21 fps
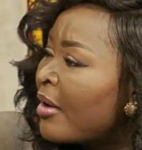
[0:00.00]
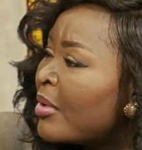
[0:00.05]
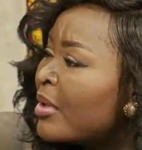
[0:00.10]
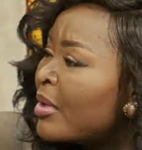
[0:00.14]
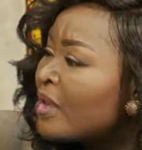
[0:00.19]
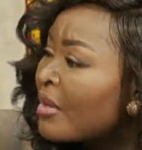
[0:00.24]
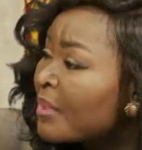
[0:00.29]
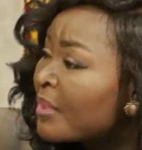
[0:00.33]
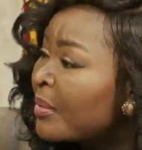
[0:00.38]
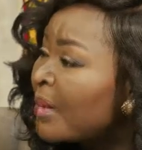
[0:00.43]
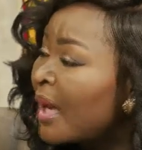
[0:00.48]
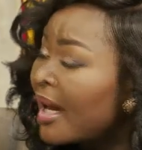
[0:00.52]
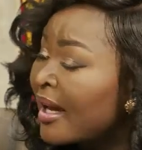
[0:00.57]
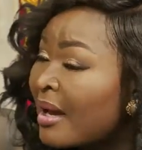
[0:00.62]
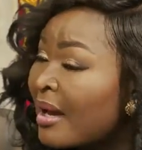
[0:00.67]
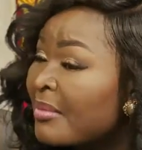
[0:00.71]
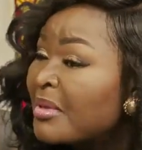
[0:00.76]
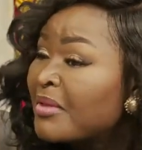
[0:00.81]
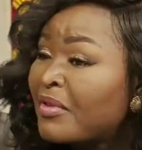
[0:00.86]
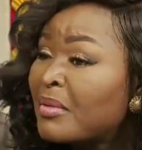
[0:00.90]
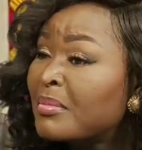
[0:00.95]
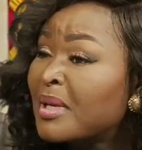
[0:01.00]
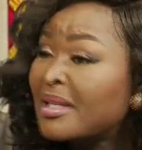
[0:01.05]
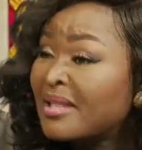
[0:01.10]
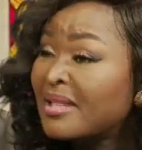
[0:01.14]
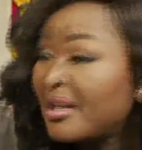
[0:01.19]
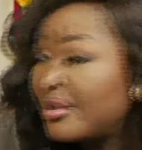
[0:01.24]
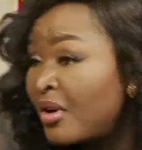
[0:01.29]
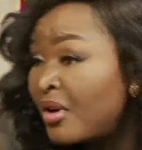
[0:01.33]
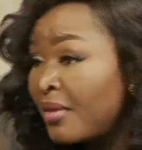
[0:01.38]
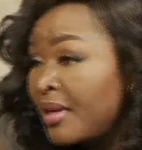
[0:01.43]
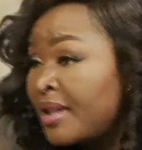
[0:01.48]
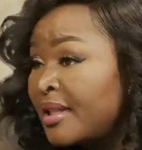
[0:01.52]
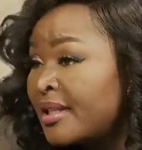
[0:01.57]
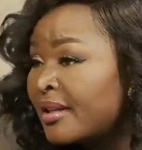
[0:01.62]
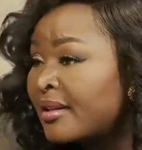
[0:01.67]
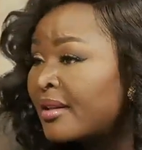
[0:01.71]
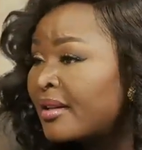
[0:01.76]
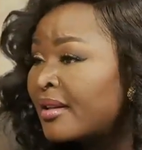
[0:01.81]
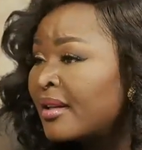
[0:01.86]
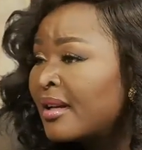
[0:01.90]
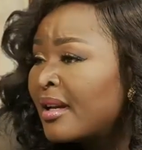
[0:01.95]
Some people are coming from the central
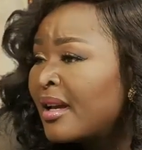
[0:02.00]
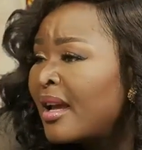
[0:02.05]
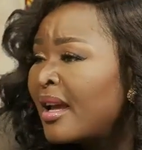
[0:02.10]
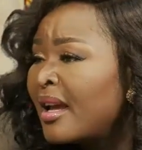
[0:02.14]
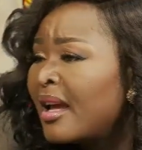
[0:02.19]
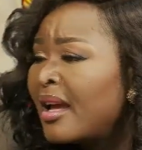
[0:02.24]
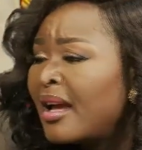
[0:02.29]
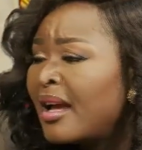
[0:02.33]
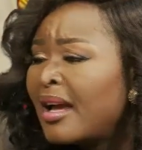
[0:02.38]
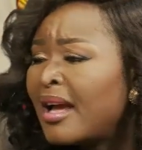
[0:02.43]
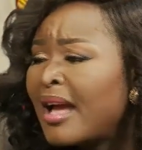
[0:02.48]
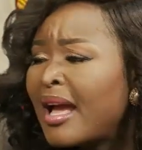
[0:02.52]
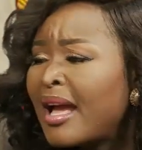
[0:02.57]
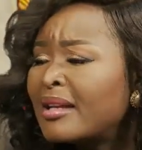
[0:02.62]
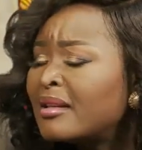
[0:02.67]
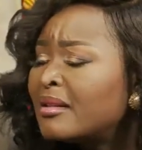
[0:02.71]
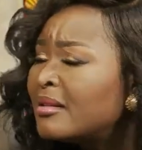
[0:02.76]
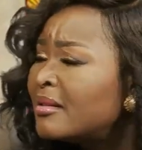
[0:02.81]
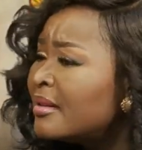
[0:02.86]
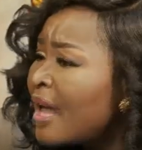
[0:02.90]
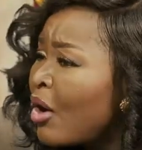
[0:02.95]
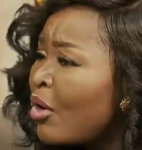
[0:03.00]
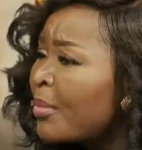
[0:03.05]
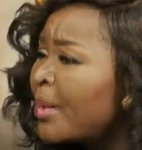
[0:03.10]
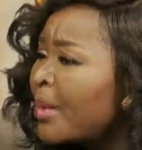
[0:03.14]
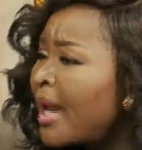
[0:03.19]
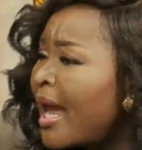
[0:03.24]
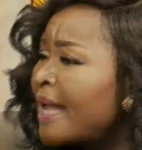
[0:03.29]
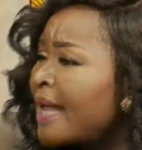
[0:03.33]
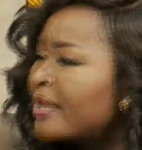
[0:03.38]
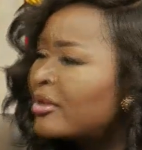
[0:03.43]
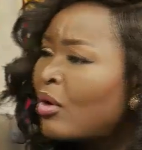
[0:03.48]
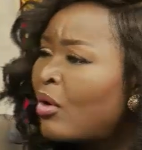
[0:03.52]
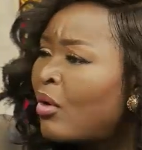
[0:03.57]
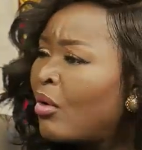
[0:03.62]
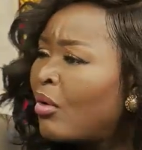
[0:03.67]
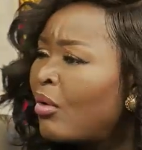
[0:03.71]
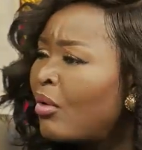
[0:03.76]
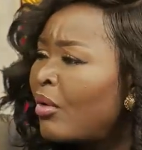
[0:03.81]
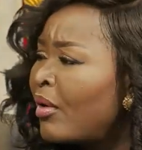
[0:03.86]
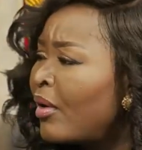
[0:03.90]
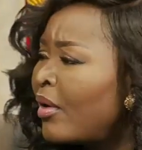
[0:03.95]
region. They will be late.
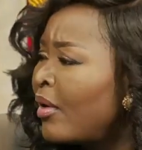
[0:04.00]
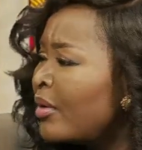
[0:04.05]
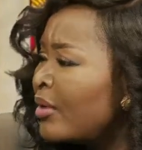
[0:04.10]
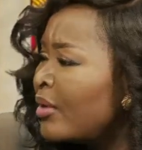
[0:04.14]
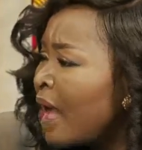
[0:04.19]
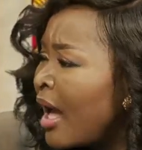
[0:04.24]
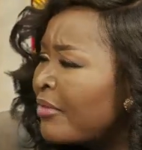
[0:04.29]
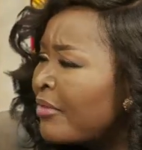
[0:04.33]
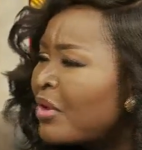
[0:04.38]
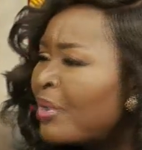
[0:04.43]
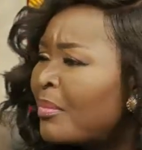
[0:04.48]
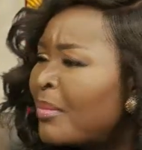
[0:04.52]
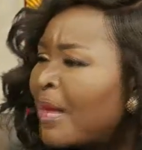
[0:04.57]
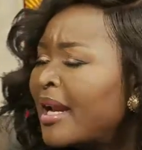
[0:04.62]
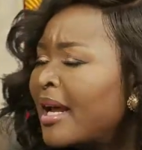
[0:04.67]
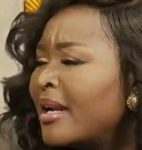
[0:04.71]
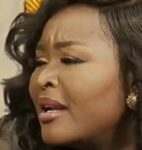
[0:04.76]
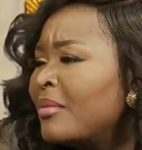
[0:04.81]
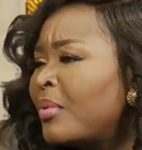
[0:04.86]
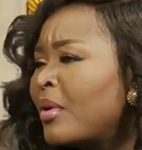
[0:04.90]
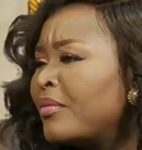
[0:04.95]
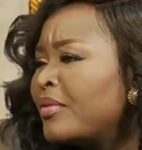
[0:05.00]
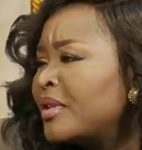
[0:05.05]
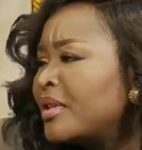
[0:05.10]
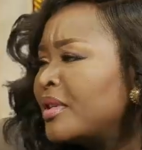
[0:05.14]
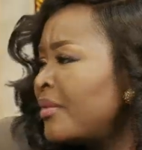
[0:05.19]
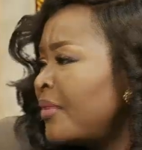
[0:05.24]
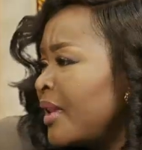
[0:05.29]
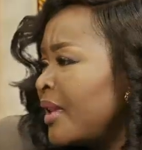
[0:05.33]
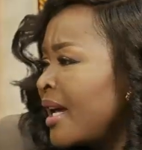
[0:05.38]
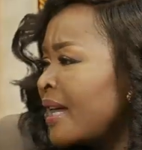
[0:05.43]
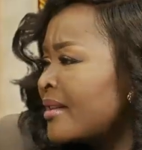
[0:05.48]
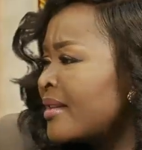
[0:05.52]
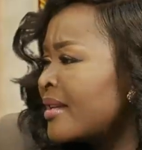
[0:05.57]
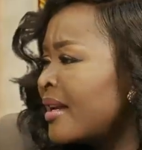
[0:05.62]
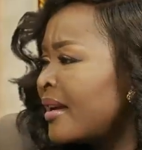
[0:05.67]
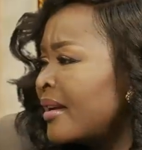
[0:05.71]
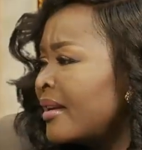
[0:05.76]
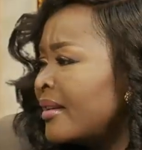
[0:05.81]
Oh, no. Have you made any provision for that, sir?